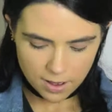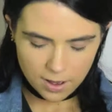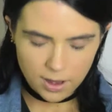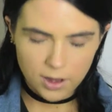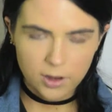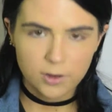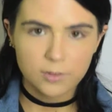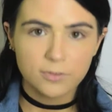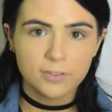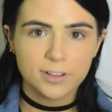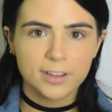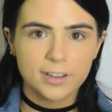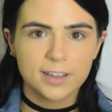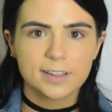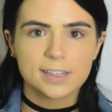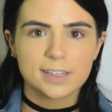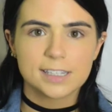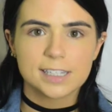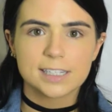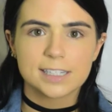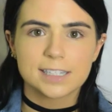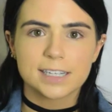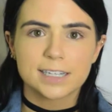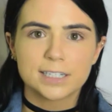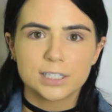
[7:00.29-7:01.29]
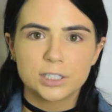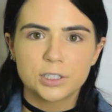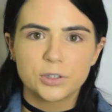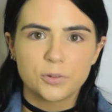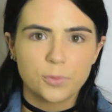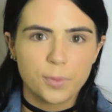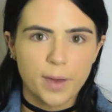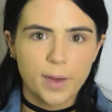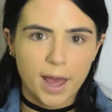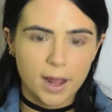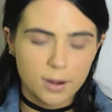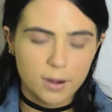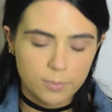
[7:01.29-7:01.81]
Hopefully this isn't too
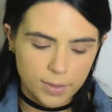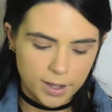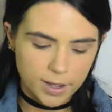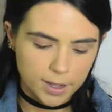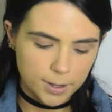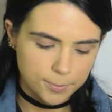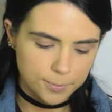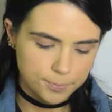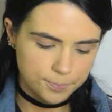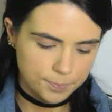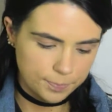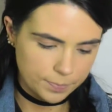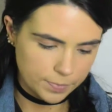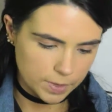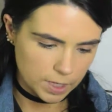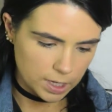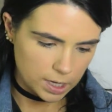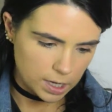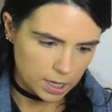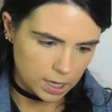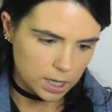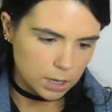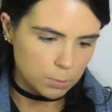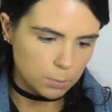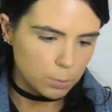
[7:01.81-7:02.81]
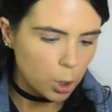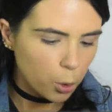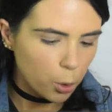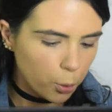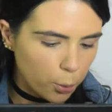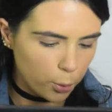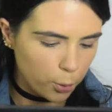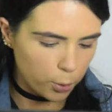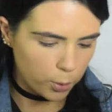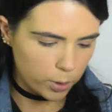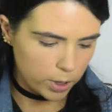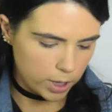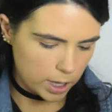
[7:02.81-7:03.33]
bad, but
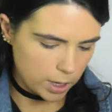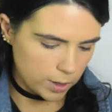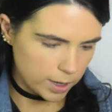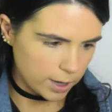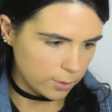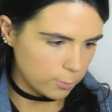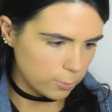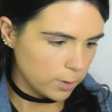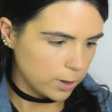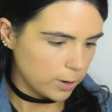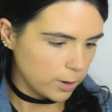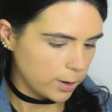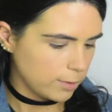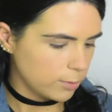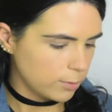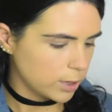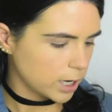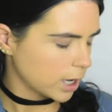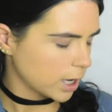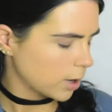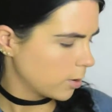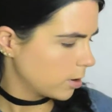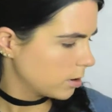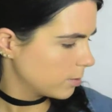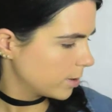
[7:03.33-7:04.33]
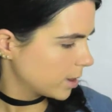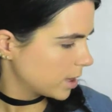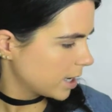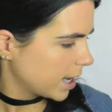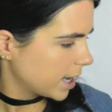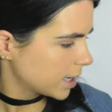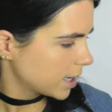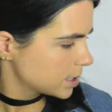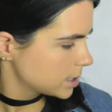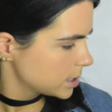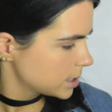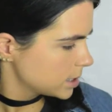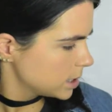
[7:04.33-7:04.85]
okay, what do I want to go in with
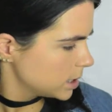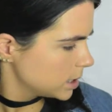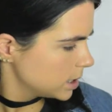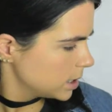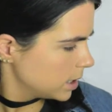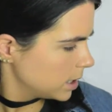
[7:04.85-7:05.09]
next?